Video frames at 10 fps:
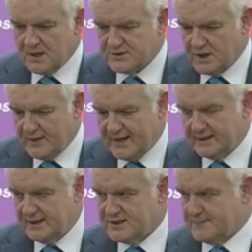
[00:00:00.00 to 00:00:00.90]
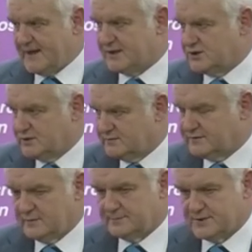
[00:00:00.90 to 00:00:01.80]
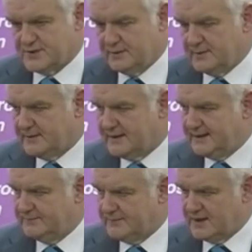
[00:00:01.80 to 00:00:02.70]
So he had an inspection from, presumably,